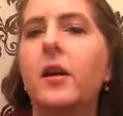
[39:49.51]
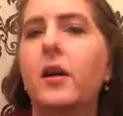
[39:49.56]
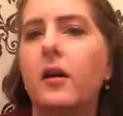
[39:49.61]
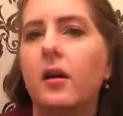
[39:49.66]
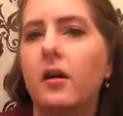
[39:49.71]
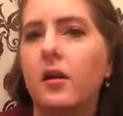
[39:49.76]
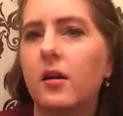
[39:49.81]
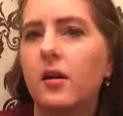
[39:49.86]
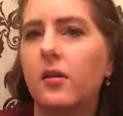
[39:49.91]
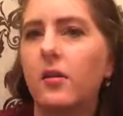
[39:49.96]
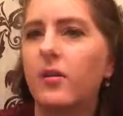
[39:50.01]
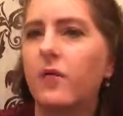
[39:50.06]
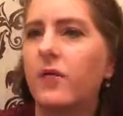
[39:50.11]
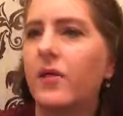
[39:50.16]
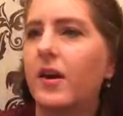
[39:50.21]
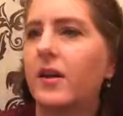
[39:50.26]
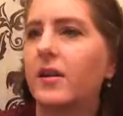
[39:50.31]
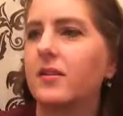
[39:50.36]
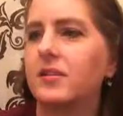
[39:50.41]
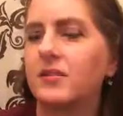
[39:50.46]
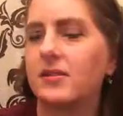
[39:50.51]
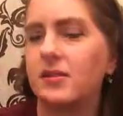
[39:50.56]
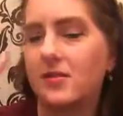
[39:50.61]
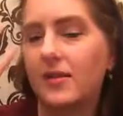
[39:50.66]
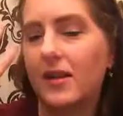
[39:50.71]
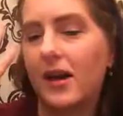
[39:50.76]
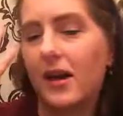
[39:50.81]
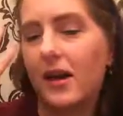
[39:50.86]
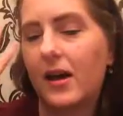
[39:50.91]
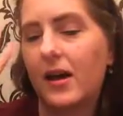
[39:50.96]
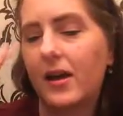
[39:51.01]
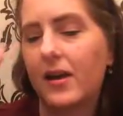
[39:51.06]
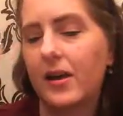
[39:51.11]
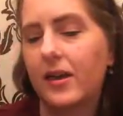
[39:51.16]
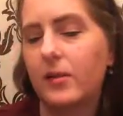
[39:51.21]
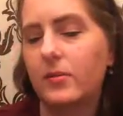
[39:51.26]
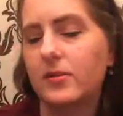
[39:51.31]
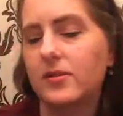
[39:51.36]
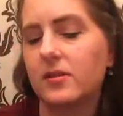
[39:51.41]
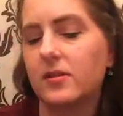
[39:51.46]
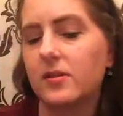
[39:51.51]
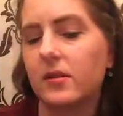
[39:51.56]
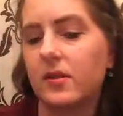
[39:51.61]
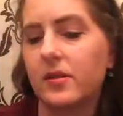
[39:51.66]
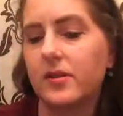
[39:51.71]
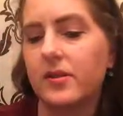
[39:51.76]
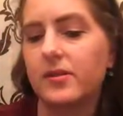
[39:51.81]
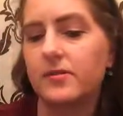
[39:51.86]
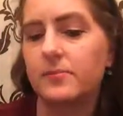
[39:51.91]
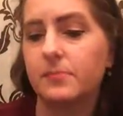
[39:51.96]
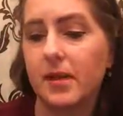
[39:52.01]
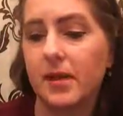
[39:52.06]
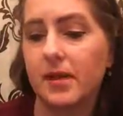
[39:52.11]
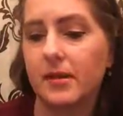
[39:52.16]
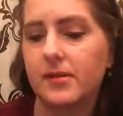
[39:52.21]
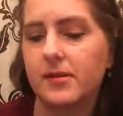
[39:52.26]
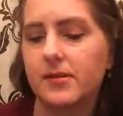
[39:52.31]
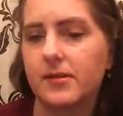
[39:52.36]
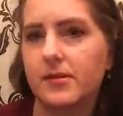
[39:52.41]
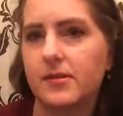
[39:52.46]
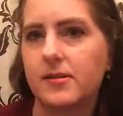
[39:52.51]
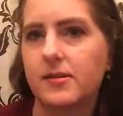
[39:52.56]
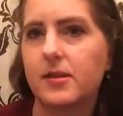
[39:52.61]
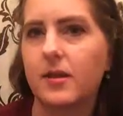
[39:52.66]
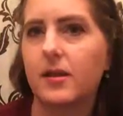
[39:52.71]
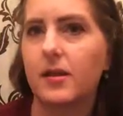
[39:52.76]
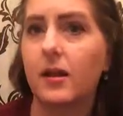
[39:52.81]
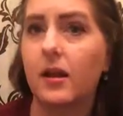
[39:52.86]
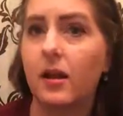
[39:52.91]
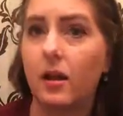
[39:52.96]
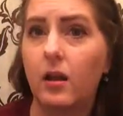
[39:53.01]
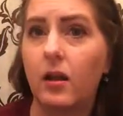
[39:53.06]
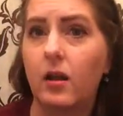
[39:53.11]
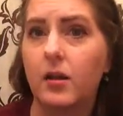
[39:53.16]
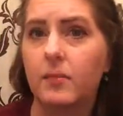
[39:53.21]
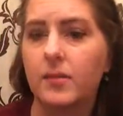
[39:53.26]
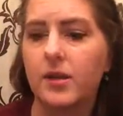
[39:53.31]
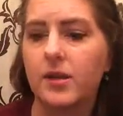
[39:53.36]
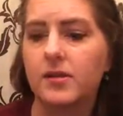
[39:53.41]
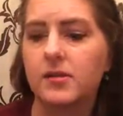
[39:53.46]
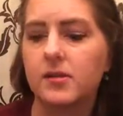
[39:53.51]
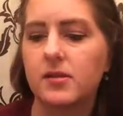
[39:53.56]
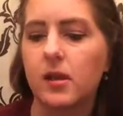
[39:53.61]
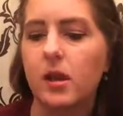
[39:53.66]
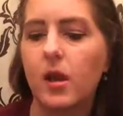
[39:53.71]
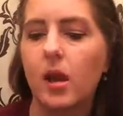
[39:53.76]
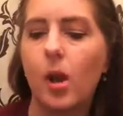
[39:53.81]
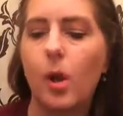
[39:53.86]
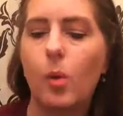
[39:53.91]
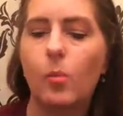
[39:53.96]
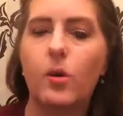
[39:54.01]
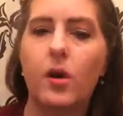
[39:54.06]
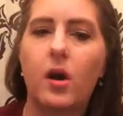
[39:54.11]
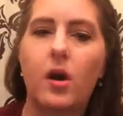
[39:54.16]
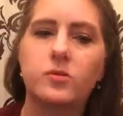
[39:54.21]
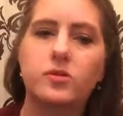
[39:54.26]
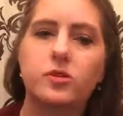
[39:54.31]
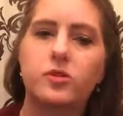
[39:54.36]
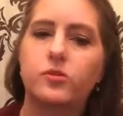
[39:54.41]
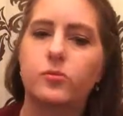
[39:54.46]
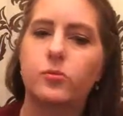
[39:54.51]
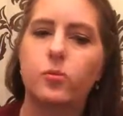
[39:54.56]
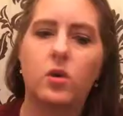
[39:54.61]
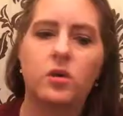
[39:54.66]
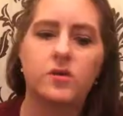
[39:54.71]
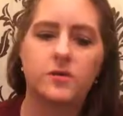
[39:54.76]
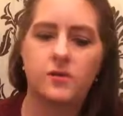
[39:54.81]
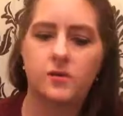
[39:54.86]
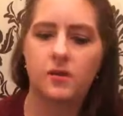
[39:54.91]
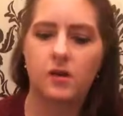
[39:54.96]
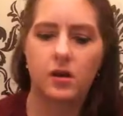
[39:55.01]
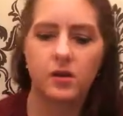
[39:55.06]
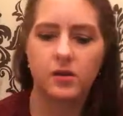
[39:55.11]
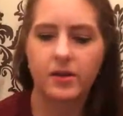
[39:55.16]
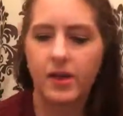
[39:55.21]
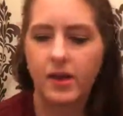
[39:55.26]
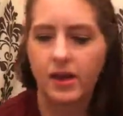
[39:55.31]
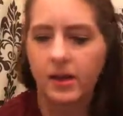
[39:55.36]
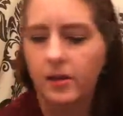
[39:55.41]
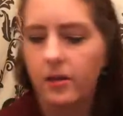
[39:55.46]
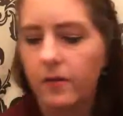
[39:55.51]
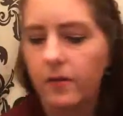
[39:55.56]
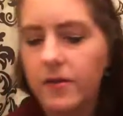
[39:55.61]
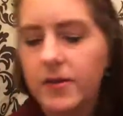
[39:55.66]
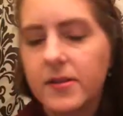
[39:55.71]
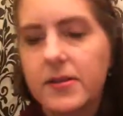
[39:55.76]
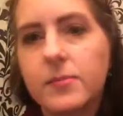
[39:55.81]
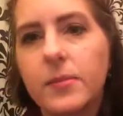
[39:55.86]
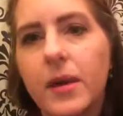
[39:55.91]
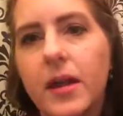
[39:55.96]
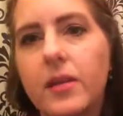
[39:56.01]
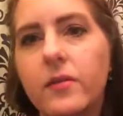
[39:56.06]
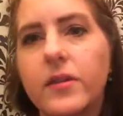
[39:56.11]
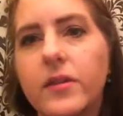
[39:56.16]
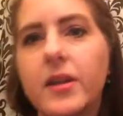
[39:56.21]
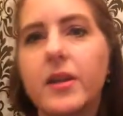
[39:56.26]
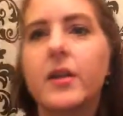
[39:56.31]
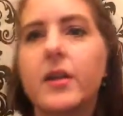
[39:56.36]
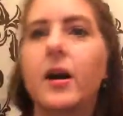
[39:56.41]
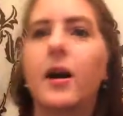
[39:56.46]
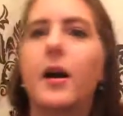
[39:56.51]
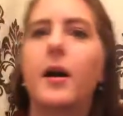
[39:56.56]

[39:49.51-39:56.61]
I like the fact that it was a nice mist, a light mist, but I just was not keen on the smell of it,